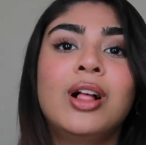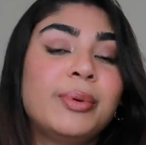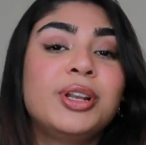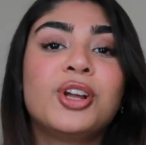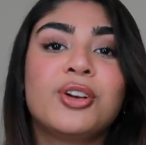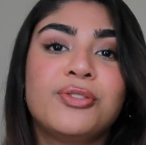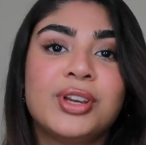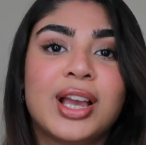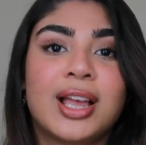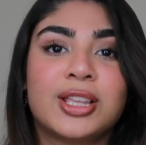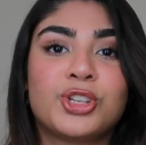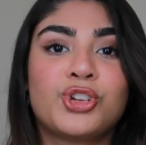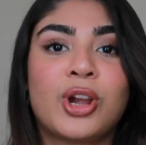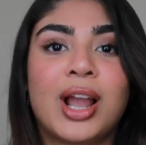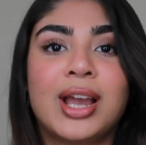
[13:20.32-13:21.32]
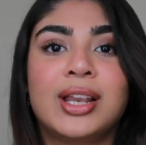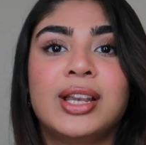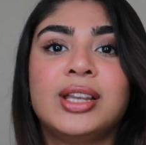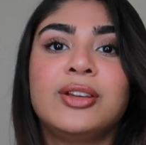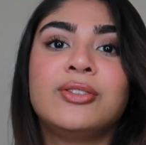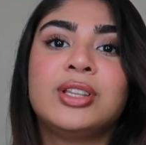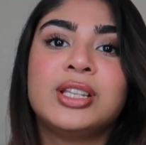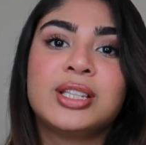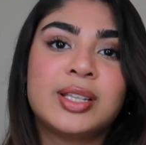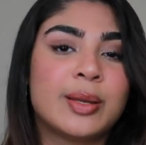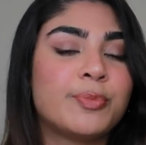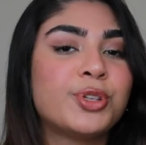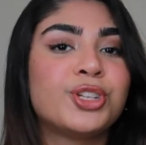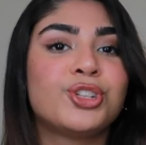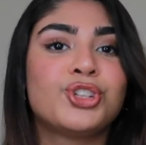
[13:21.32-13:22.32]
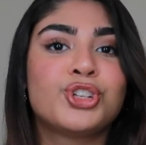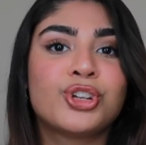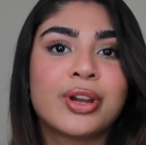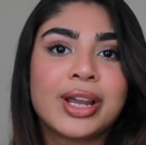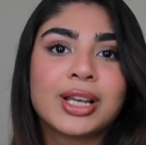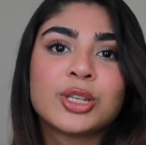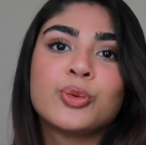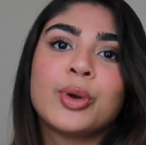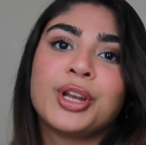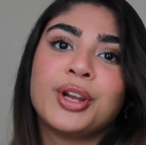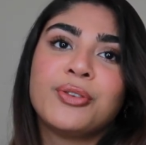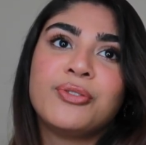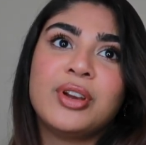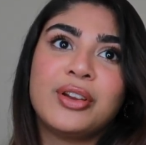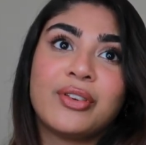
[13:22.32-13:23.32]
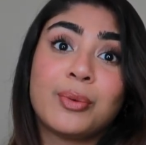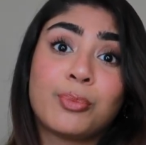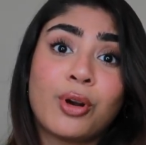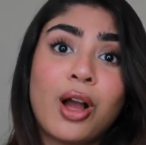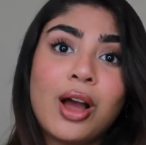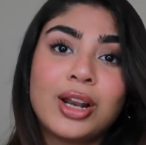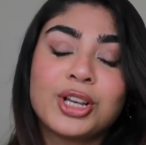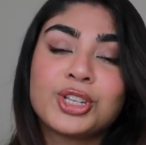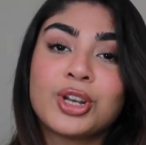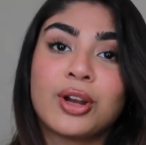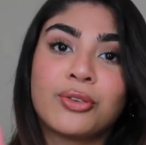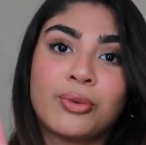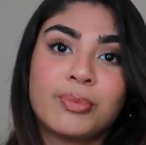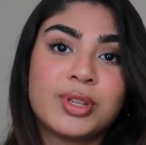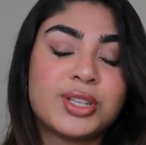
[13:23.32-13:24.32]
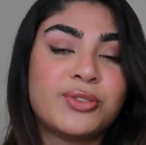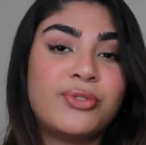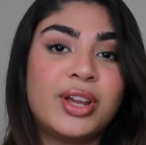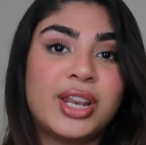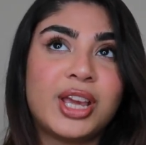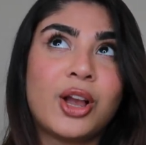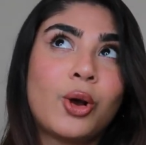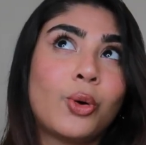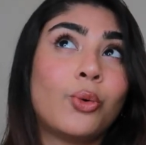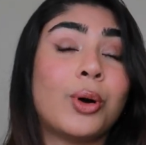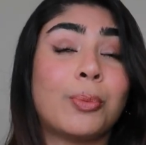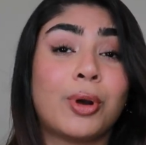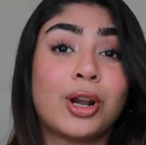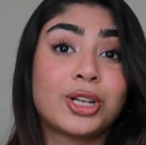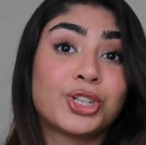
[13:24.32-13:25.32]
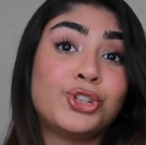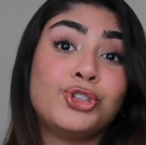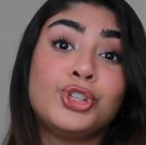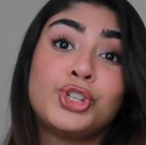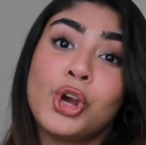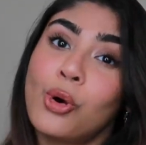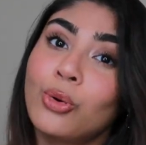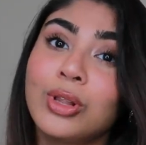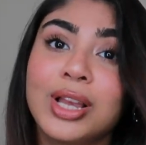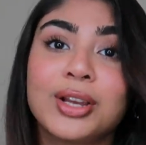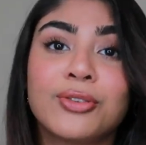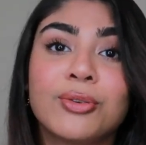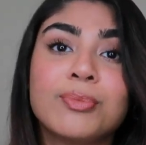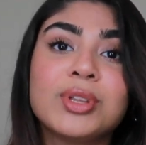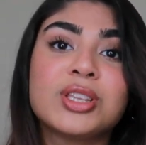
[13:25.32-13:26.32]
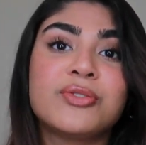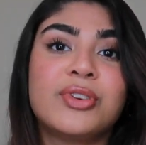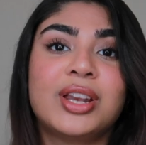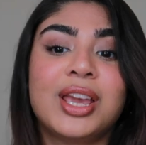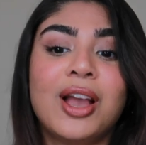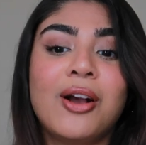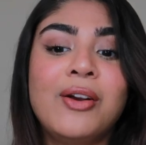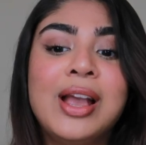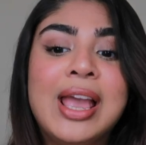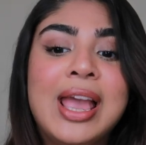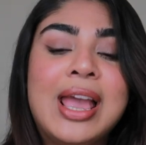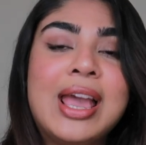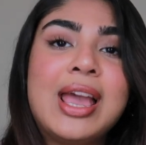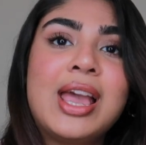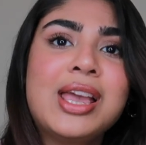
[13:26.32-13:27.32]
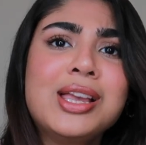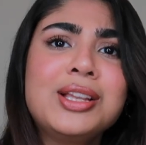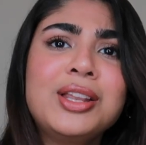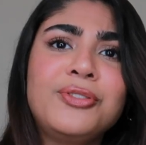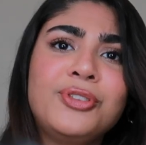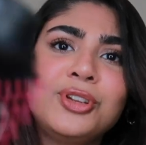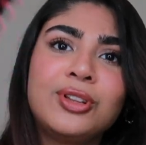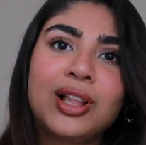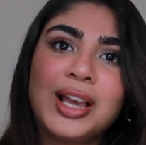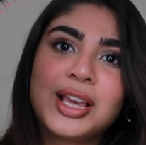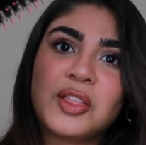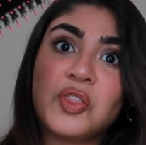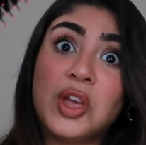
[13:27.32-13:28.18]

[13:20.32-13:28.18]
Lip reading: let me know if you guys tried any of these tips and tricks, what your favorite products are from this video, what products you don't like from this video, and if you like